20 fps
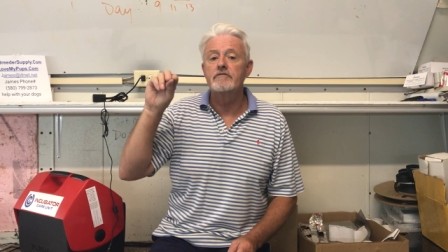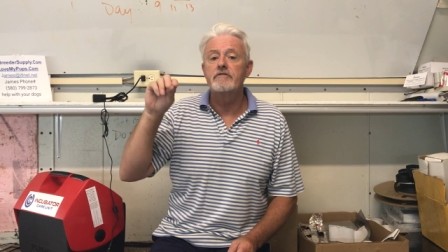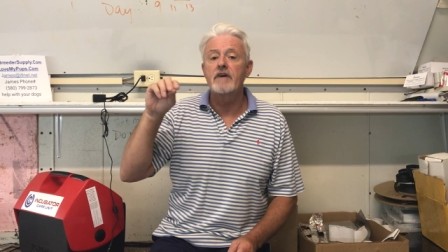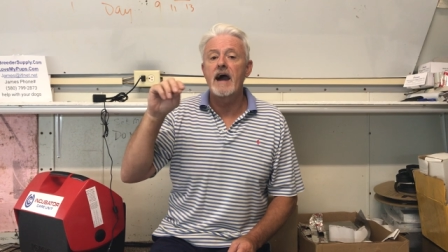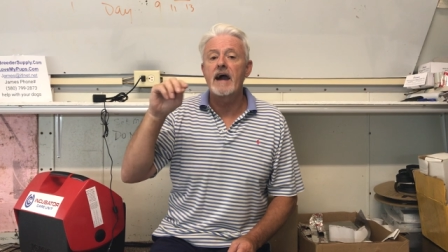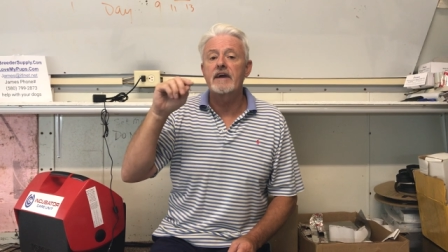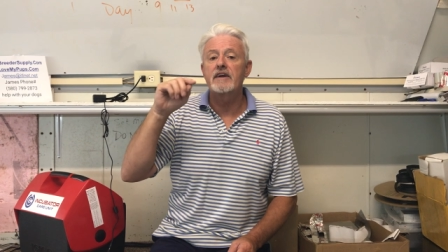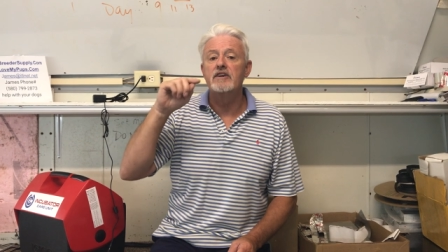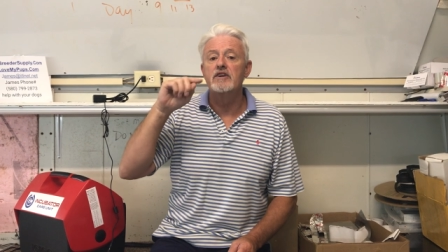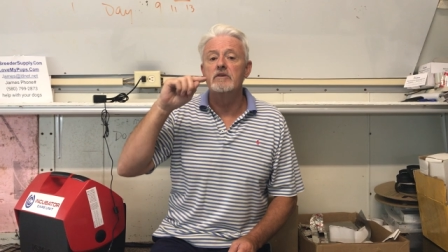a
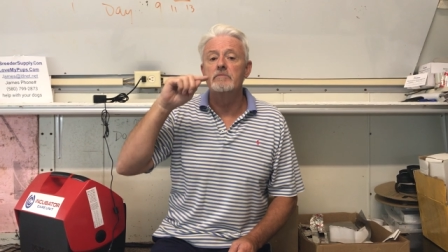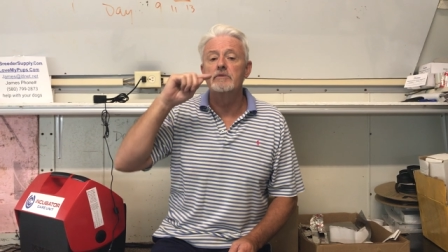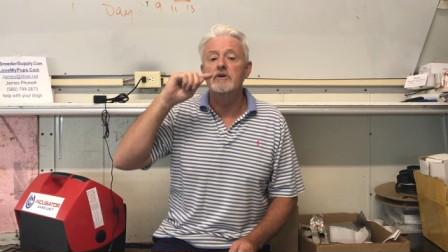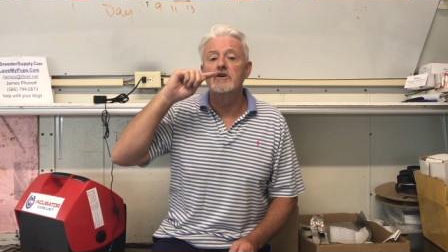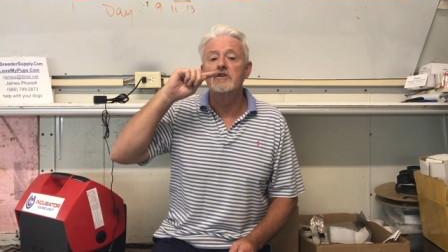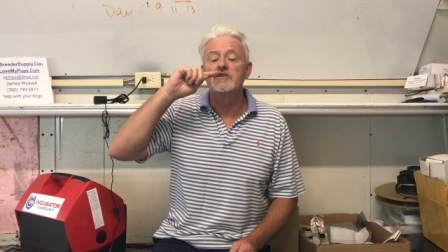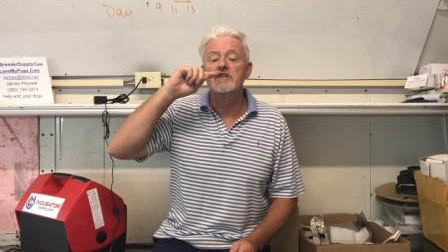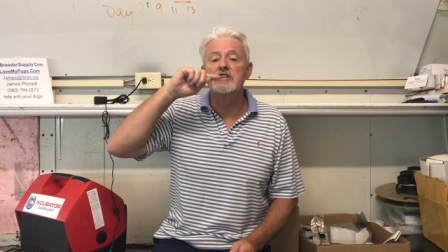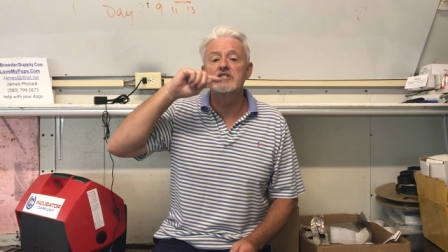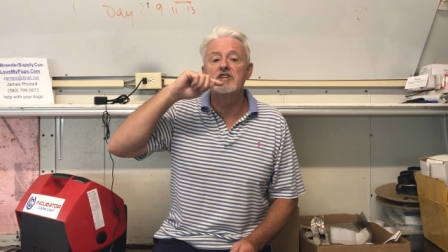vacuum
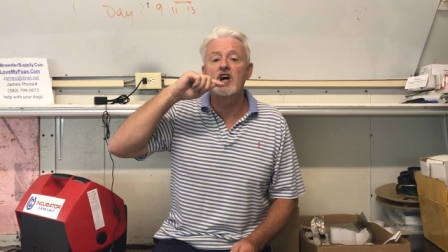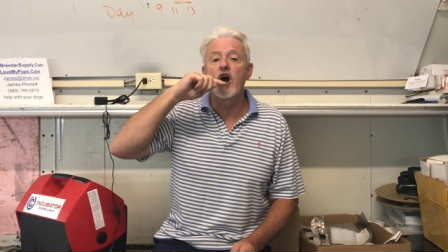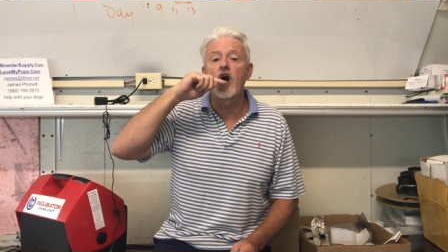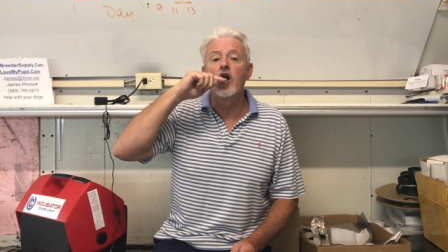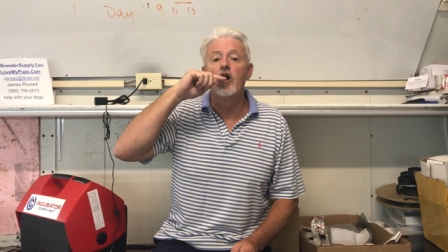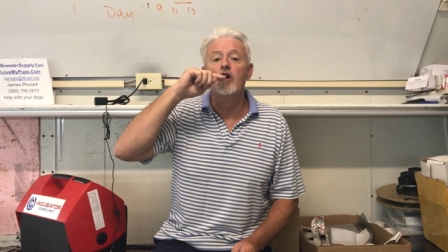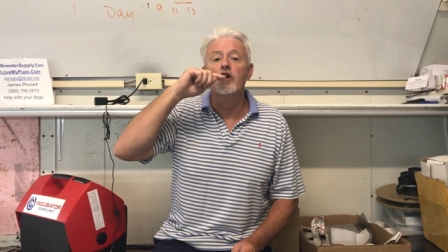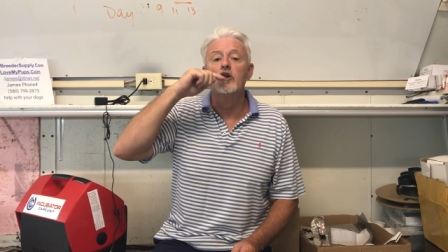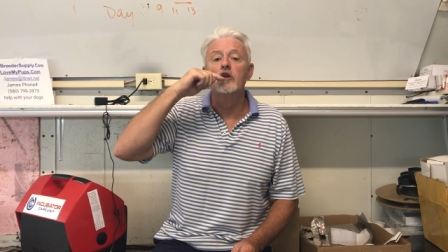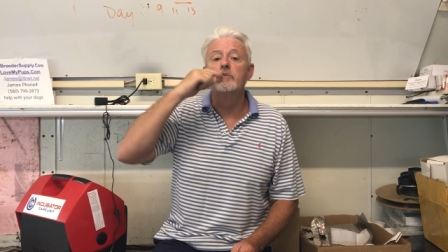because there's a
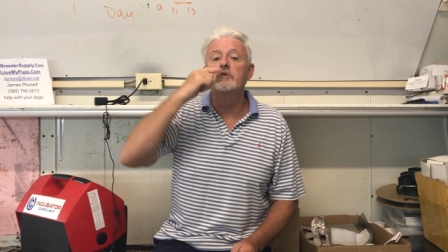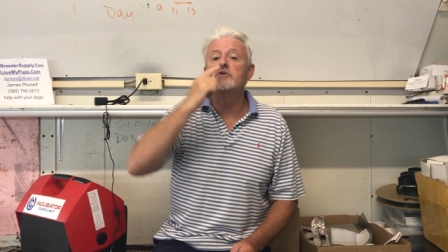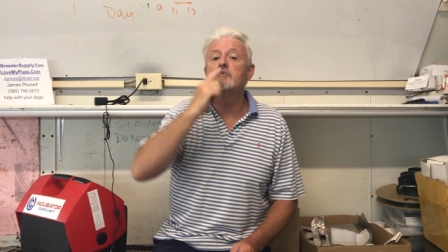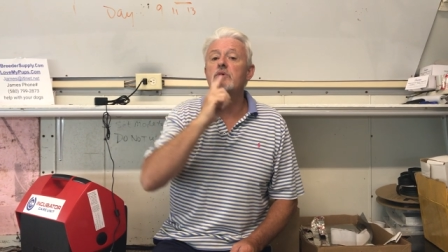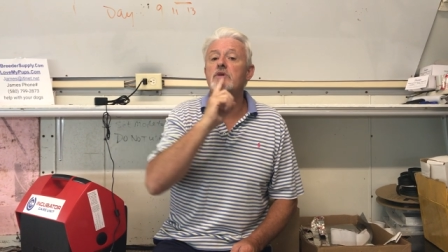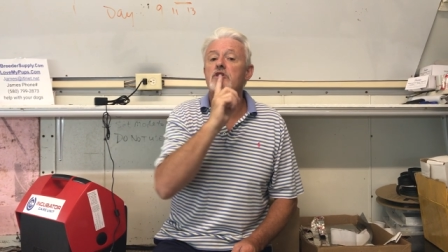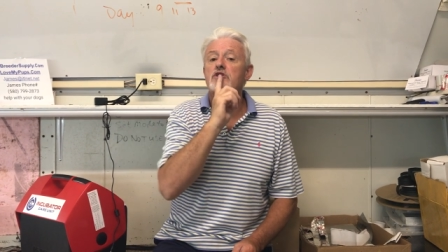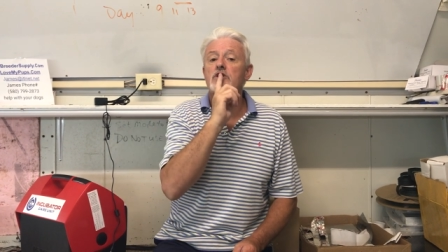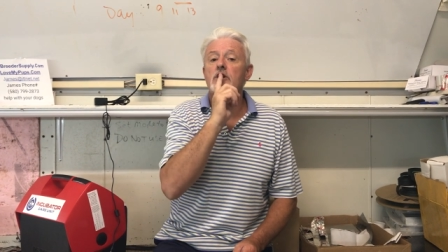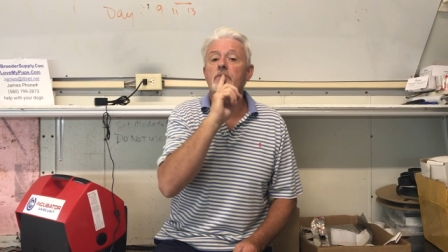hole
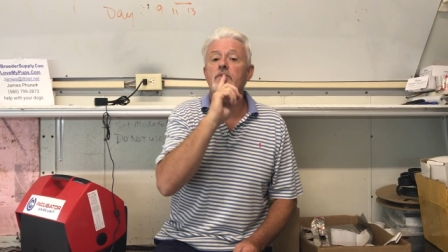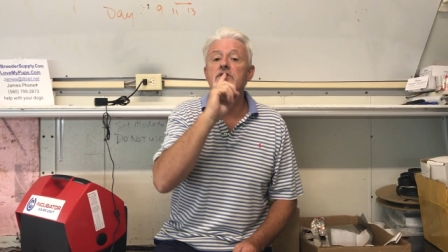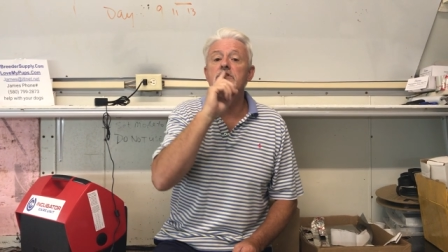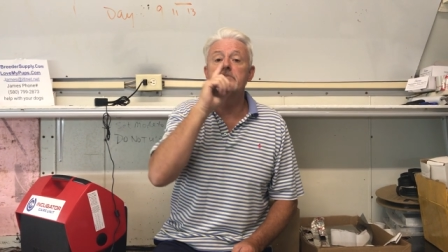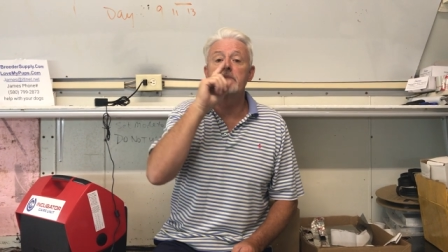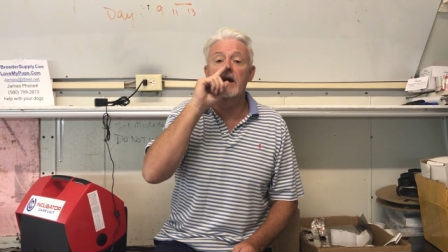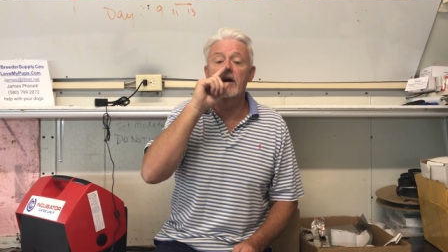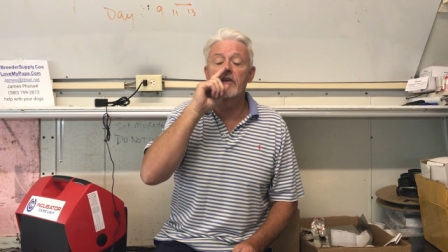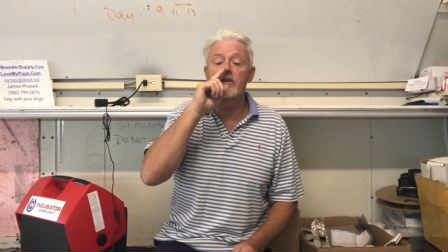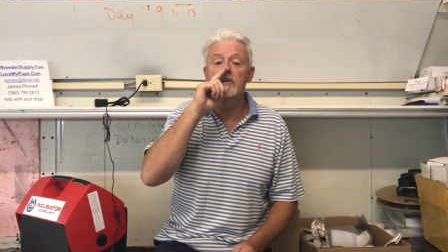between the top of
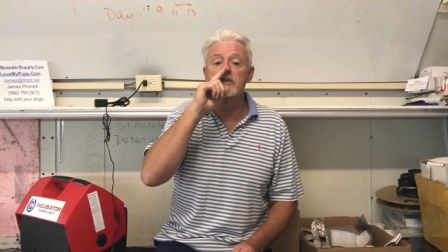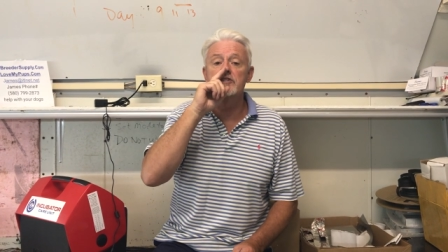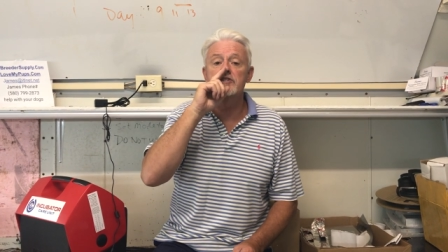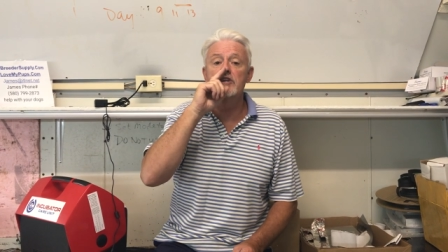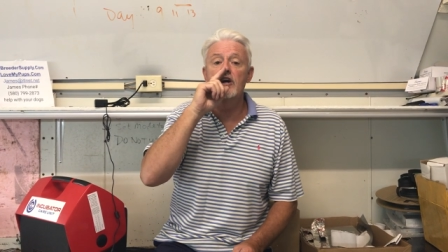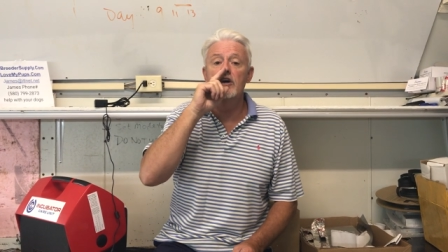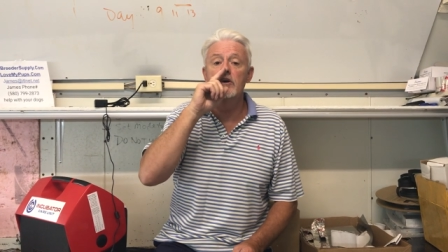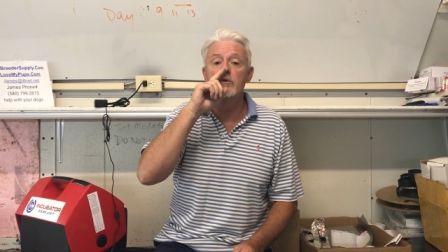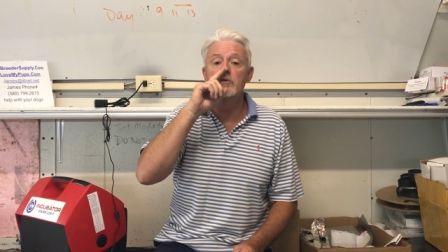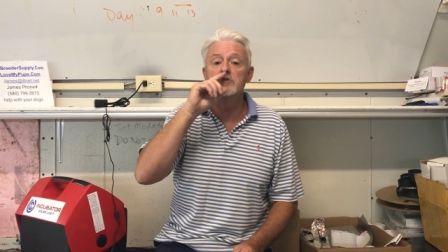its mouth and its
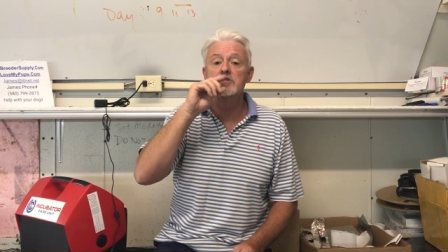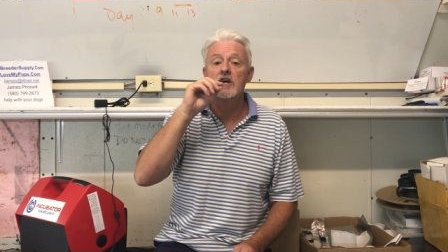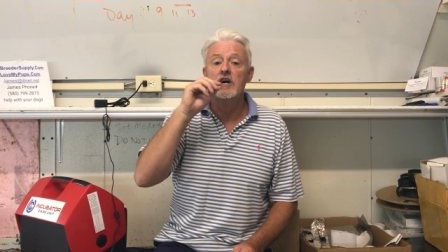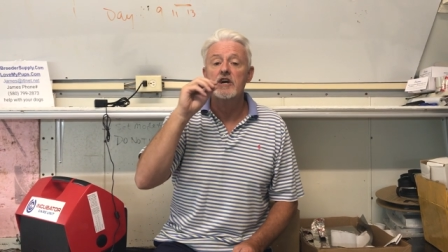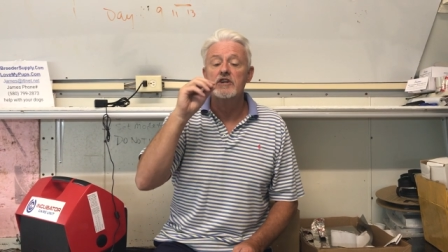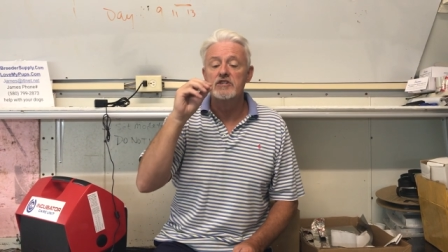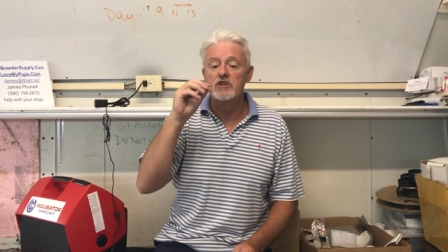nose.